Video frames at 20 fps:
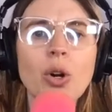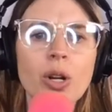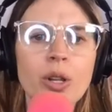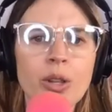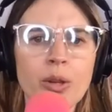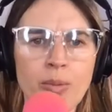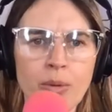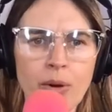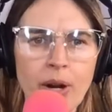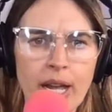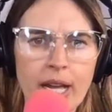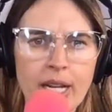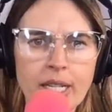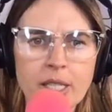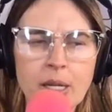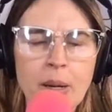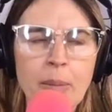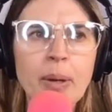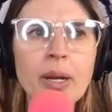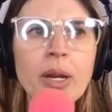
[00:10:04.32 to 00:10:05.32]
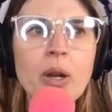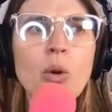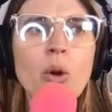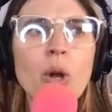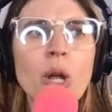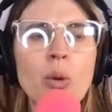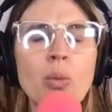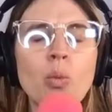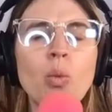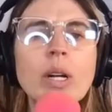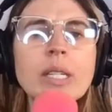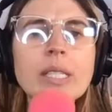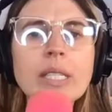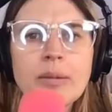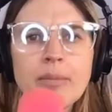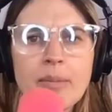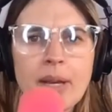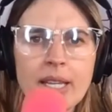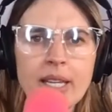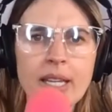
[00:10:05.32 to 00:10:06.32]
the brand, but it, it
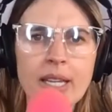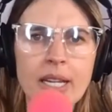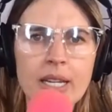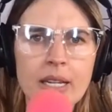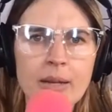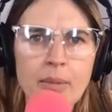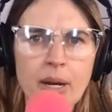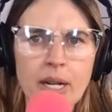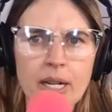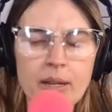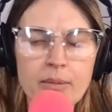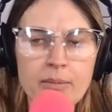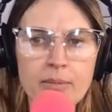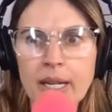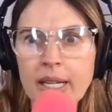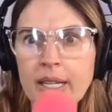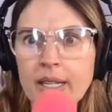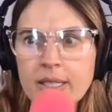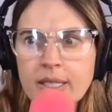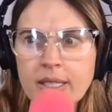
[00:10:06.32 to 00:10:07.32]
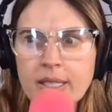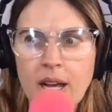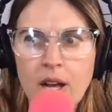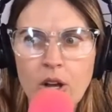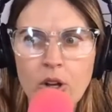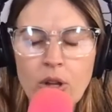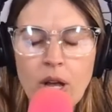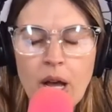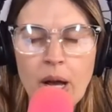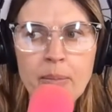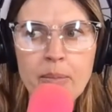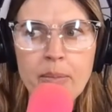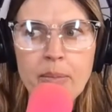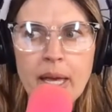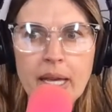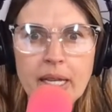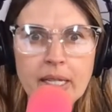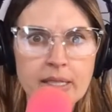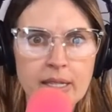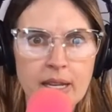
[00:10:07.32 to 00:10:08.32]
wasn't making any money. Mike Cassell,
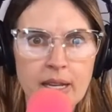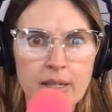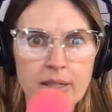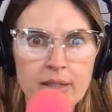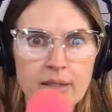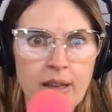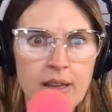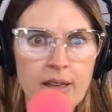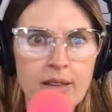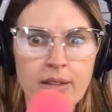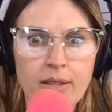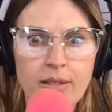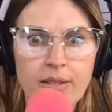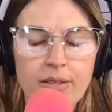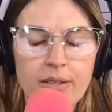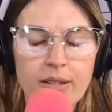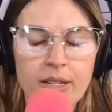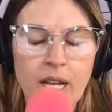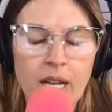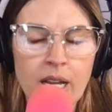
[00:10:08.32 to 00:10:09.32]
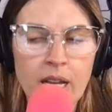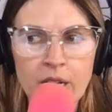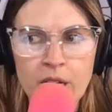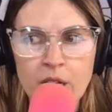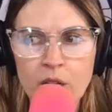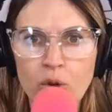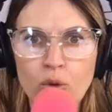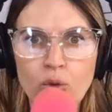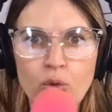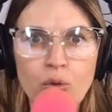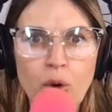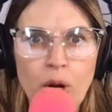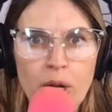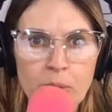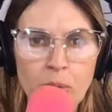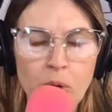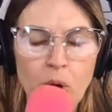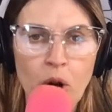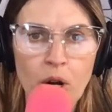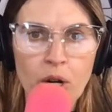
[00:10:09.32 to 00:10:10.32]
amazing, like an
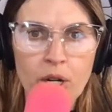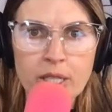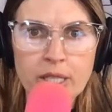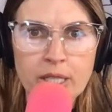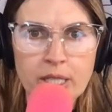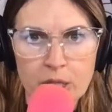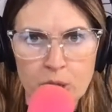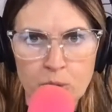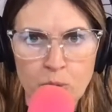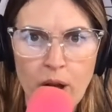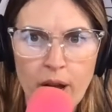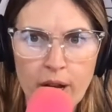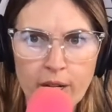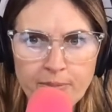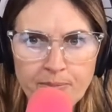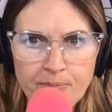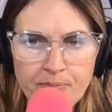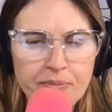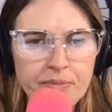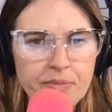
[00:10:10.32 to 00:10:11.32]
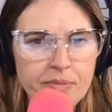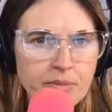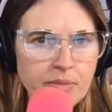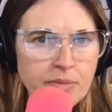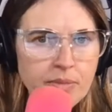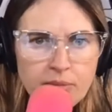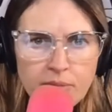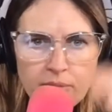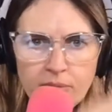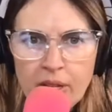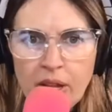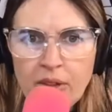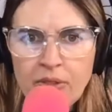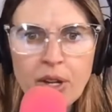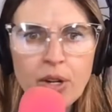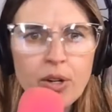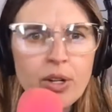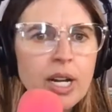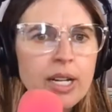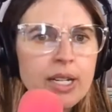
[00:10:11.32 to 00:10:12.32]
incredible artist as well
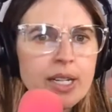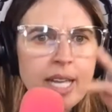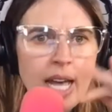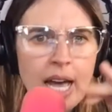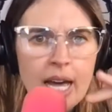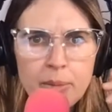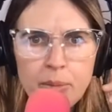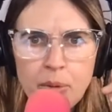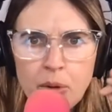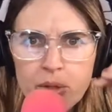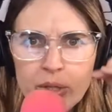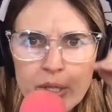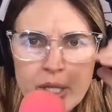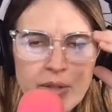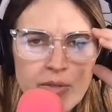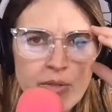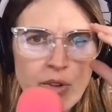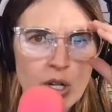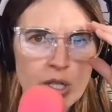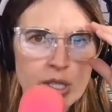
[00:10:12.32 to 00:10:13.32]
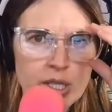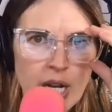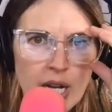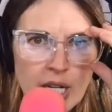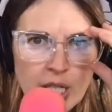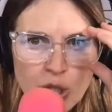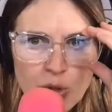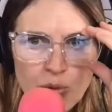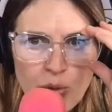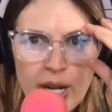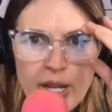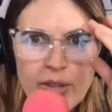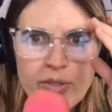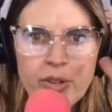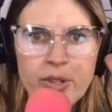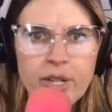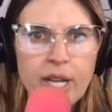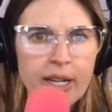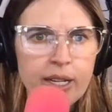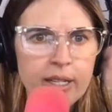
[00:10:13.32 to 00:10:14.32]
they're kind of catapulting Von Dutch, right?
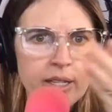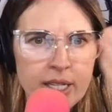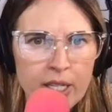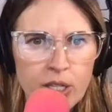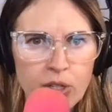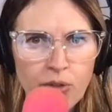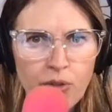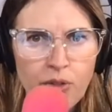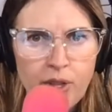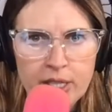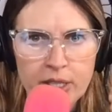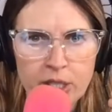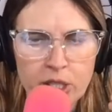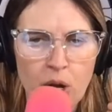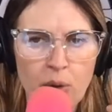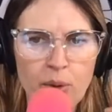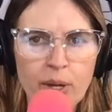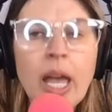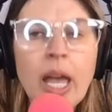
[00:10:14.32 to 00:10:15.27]
They're getting like good things going,